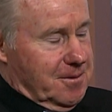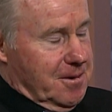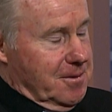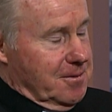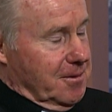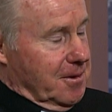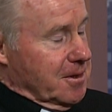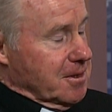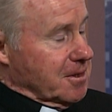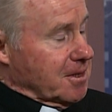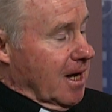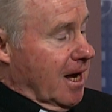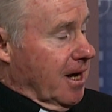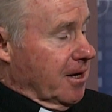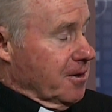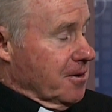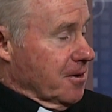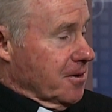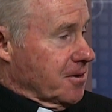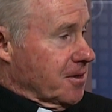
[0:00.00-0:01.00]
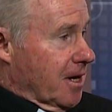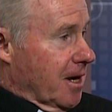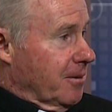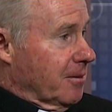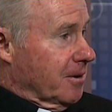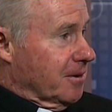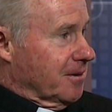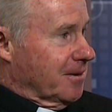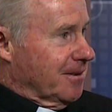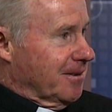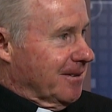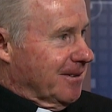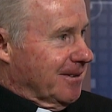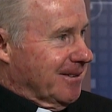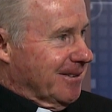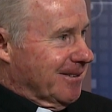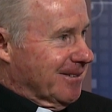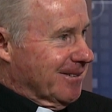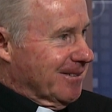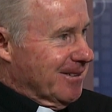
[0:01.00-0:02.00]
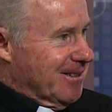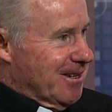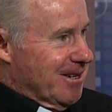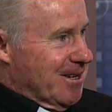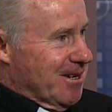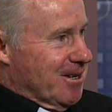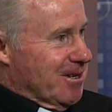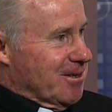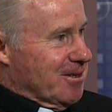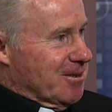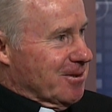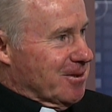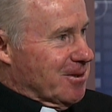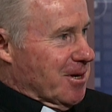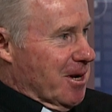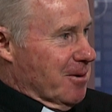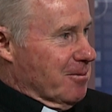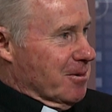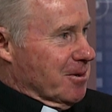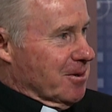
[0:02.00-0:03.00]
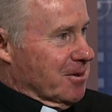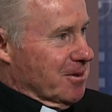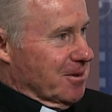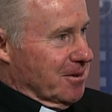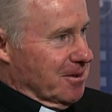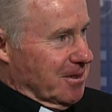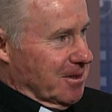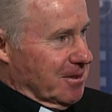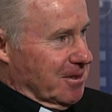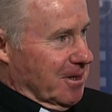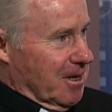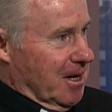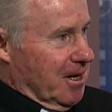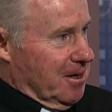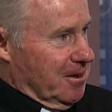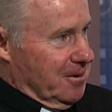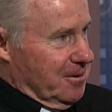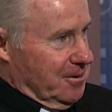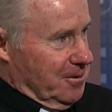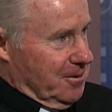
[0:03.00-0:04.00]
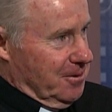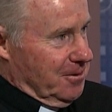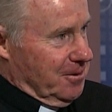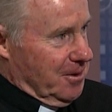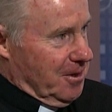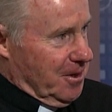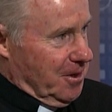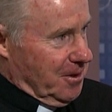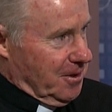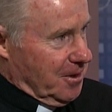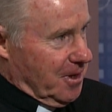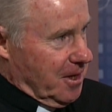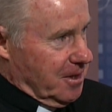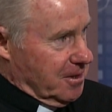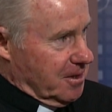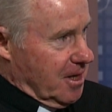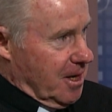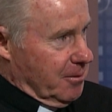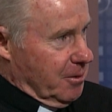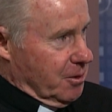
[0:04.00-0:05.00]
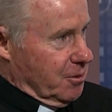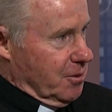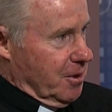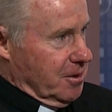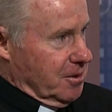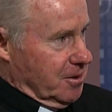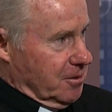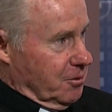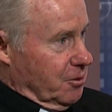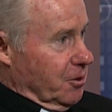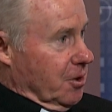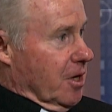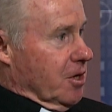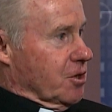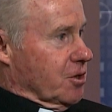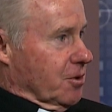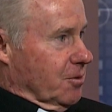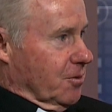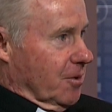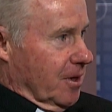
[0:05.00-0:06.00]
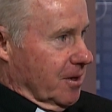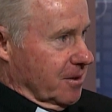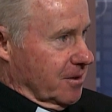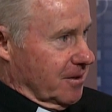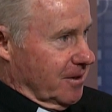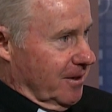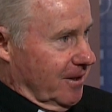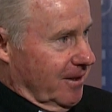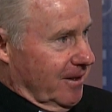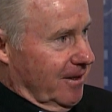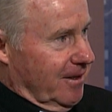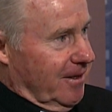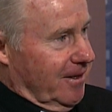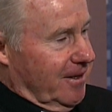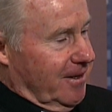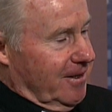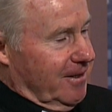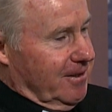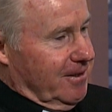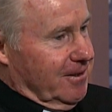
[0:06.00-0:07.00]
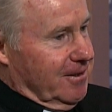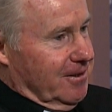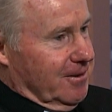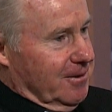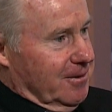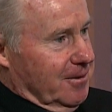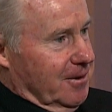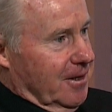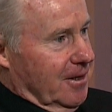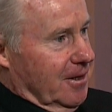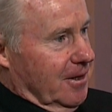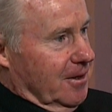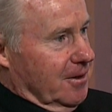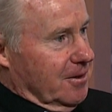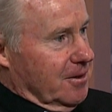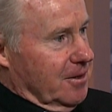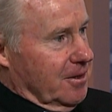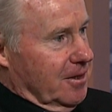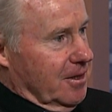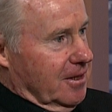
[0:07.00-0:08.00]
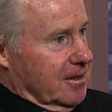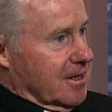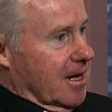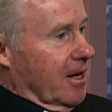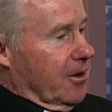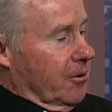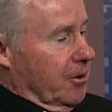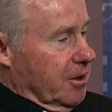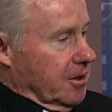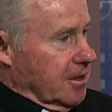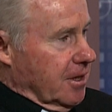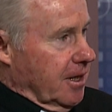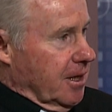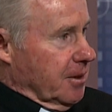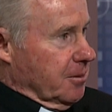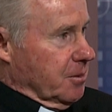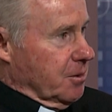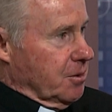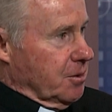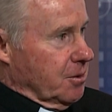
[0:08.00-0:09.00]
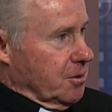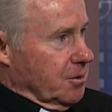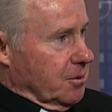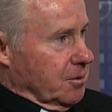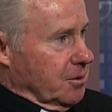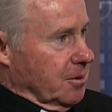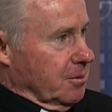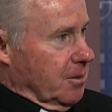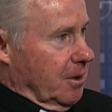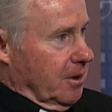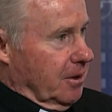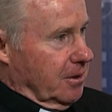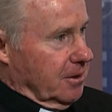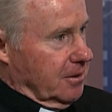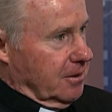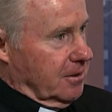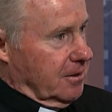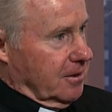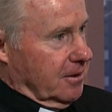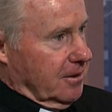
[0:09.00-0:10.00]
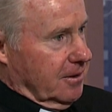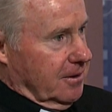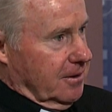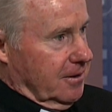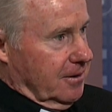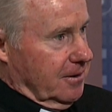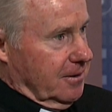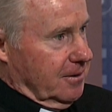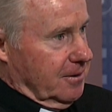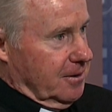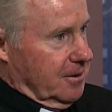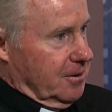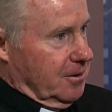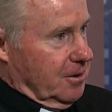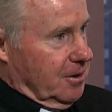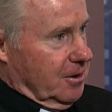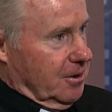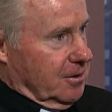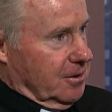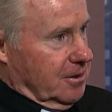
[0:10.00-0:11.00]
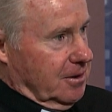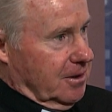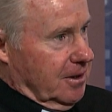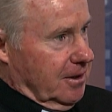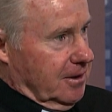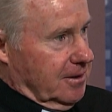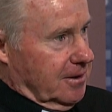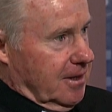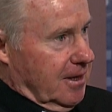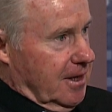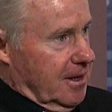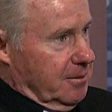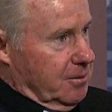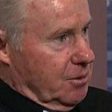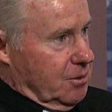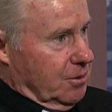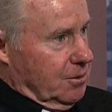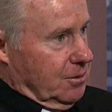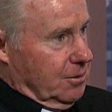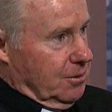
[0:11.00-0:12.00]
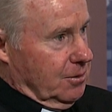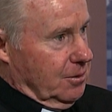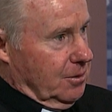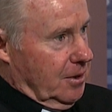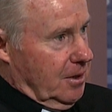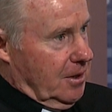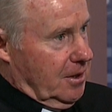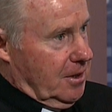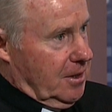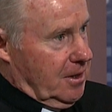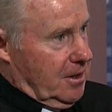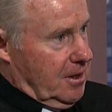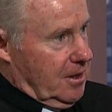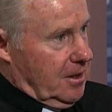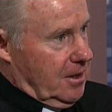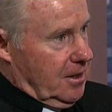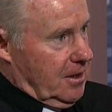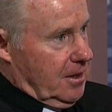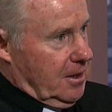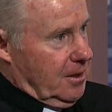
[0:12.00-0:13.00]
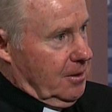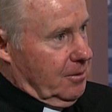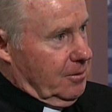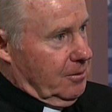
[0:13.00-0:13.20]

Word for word: one way is to honor the Sabbath, you know, the Sabbath is to honor uh, a Sabbath rest, a creation rest. You know, uh, and it's honoring time too to make it. Uh, you know, to take time to uh,